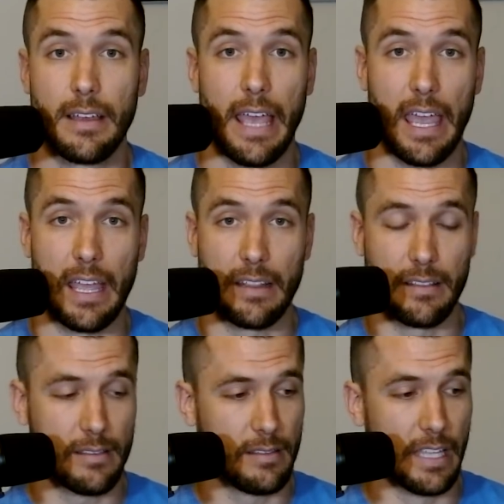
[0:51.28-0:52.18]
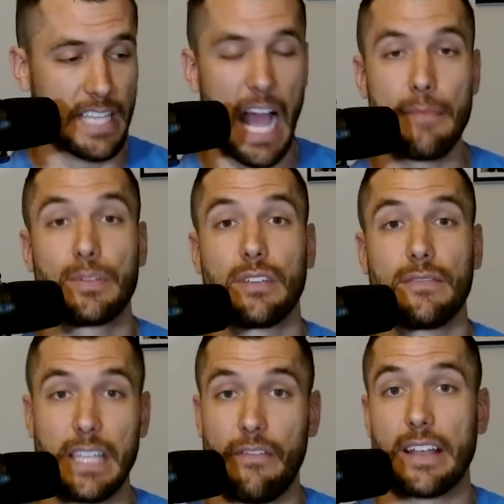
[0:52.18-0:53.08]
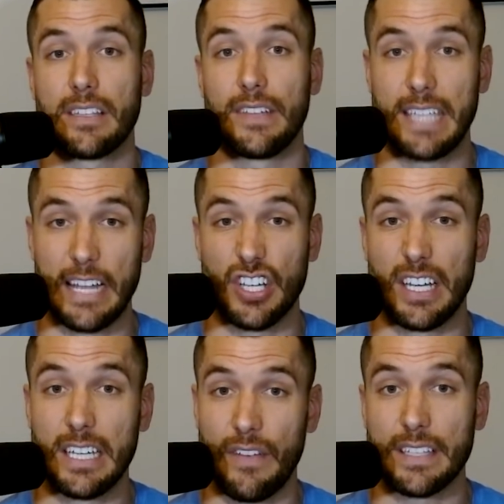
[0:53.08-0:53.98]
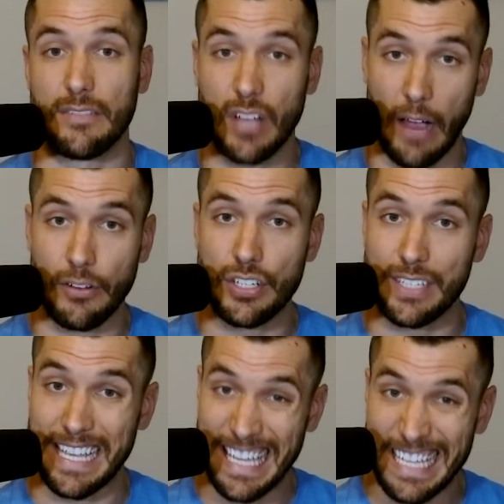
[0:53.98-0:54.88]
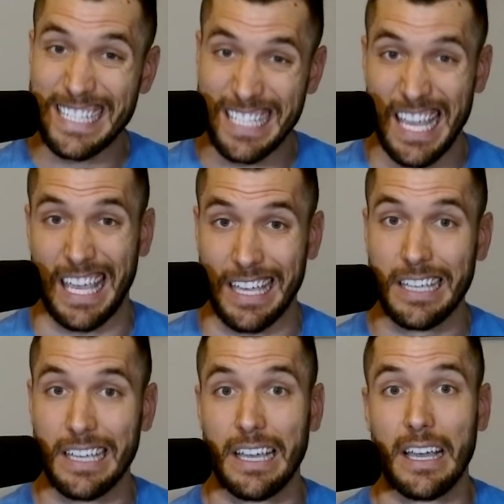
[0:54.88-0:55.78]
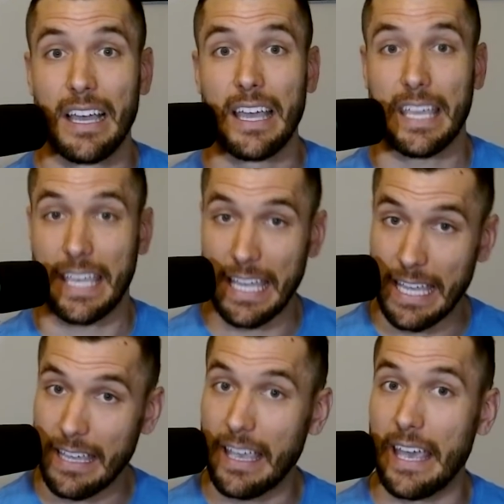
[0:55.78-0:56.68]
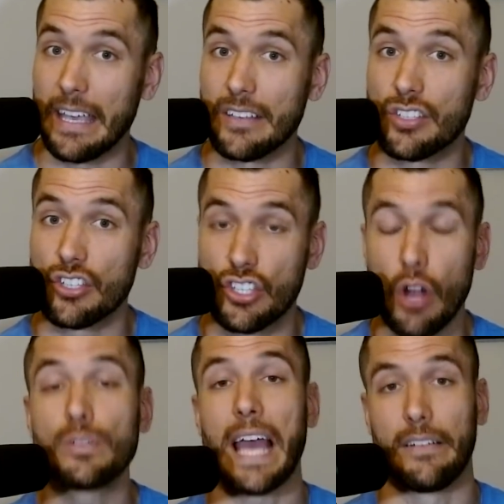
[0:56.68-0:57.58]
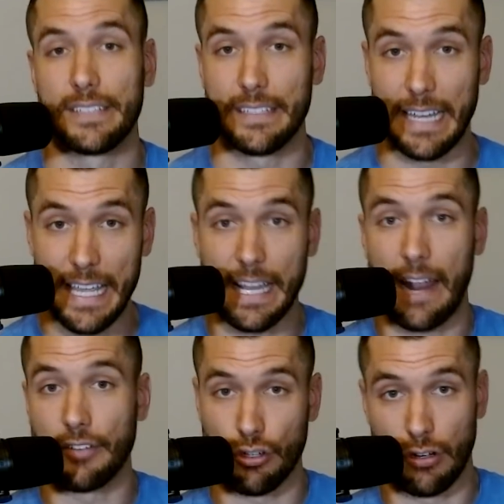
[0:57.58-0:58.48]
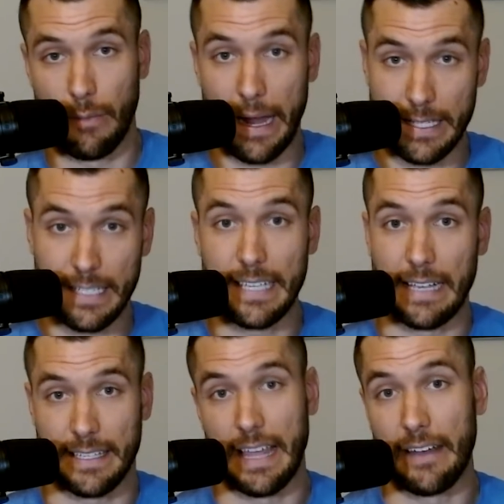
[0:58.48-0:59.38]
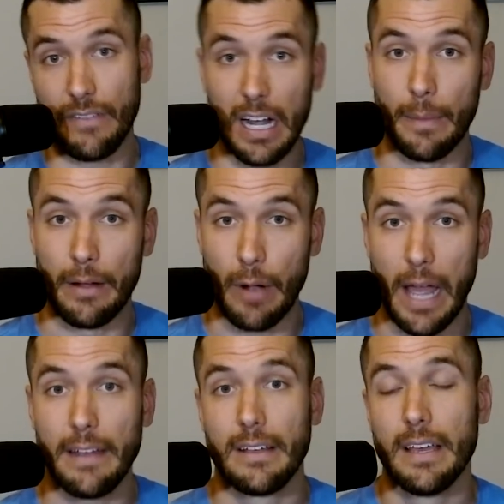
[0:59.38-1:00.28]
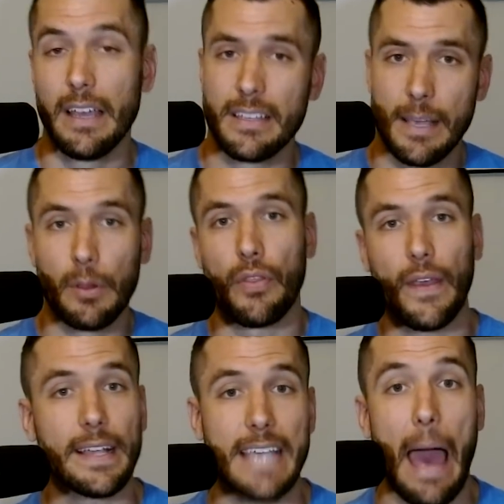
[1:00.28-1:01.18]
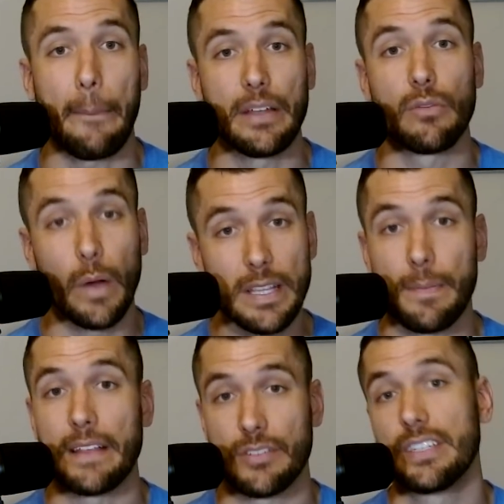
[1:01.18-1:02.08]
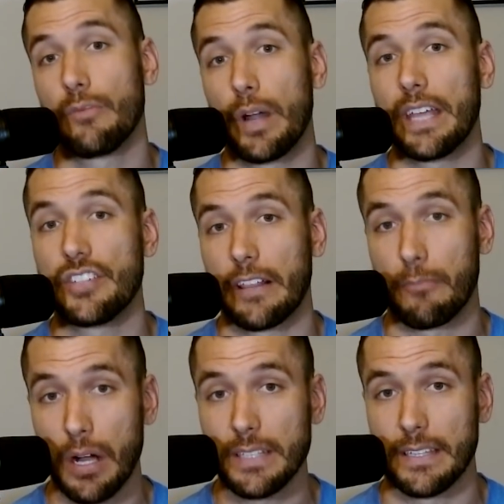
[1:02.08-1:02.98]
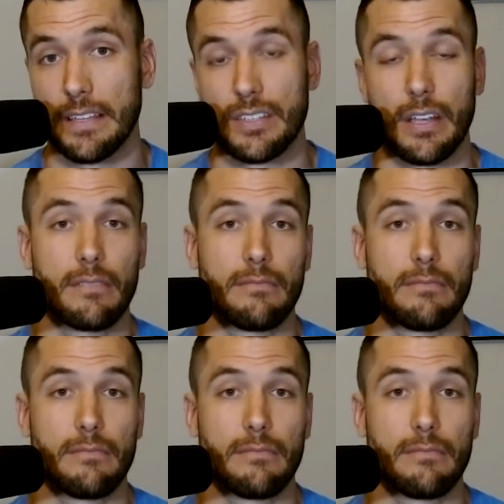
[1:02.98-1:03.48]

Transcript: in the types of defensive attention and defensive coverages that he's seeing, he is so talented that he can have a certain amount of success in that environment, right? Similar thing has happened with Spencer Dinwiddie and Jalen Brunson this year.